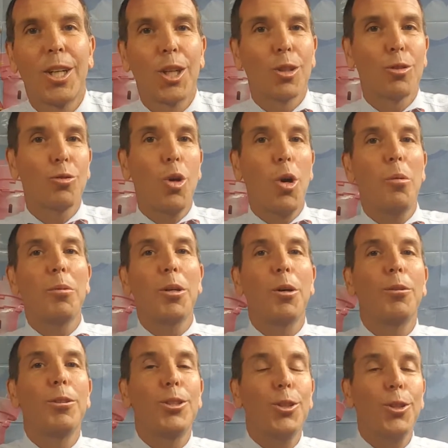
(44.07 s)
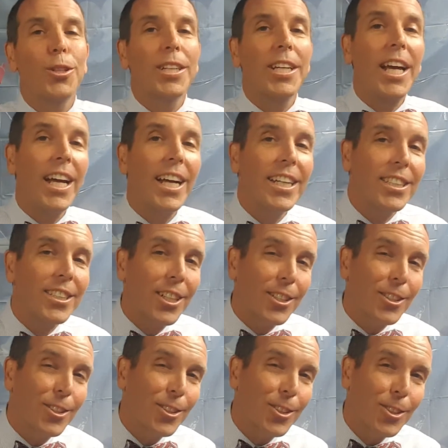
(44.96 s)
Romeo and Juliet
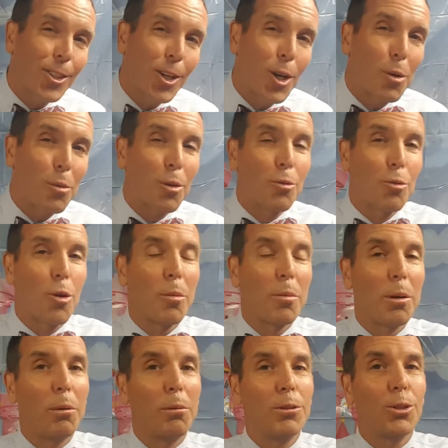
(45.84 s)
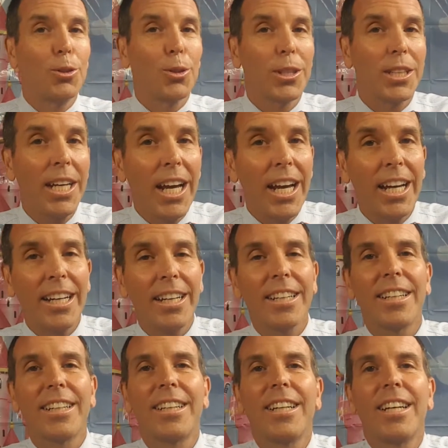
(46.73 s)
doesn't start with Romeo and Juliet.
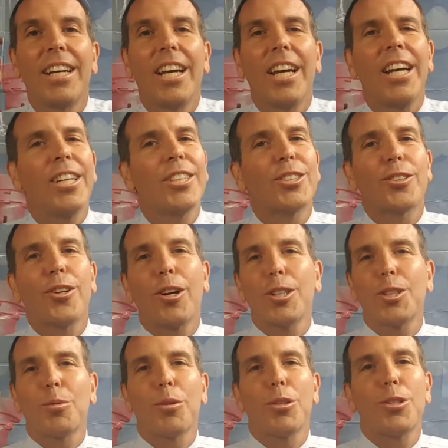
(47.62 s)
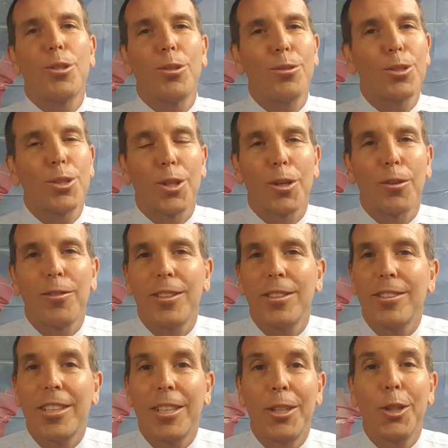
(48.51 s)
It starts with two
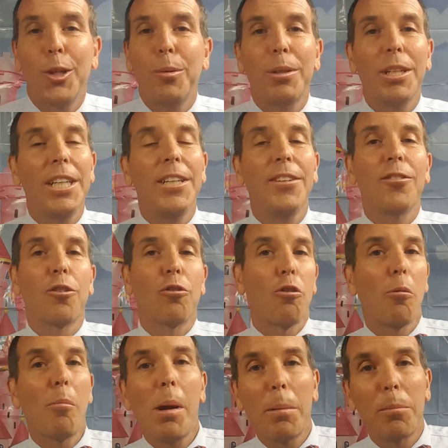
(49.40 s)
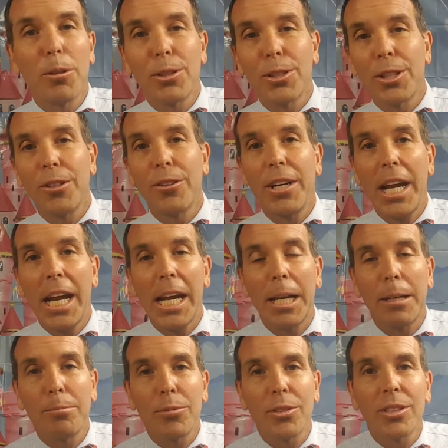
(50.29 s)
servants and nobody even remembers their
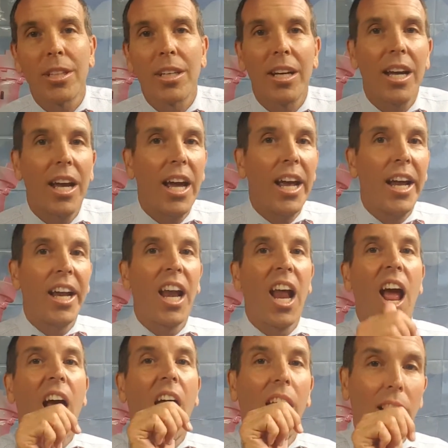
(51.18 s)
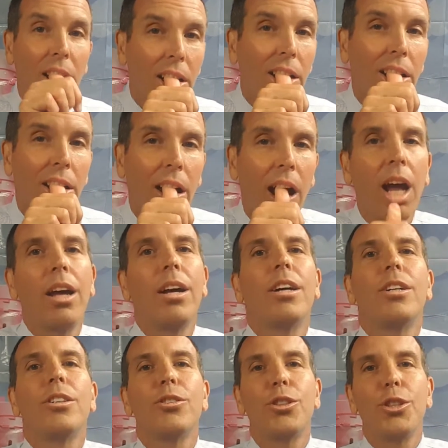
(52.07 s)
names. And, do
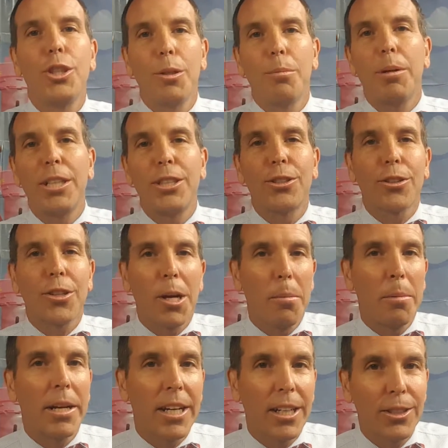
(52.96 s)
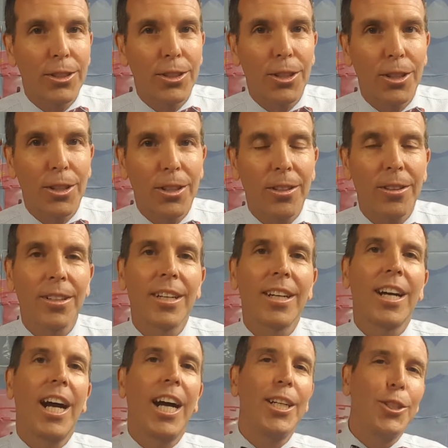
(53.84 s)
you bite your thumb at us, sir?
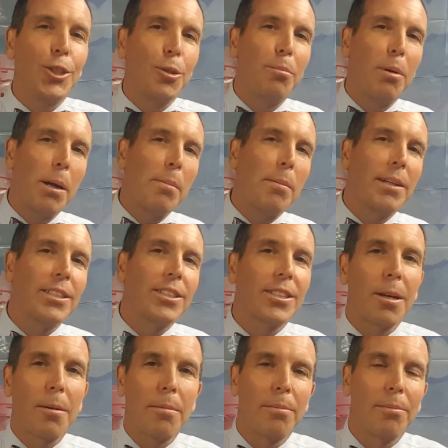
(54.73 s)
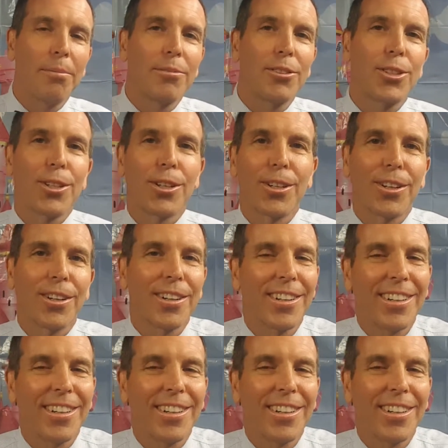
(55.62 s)
I do bite my thumb, sir.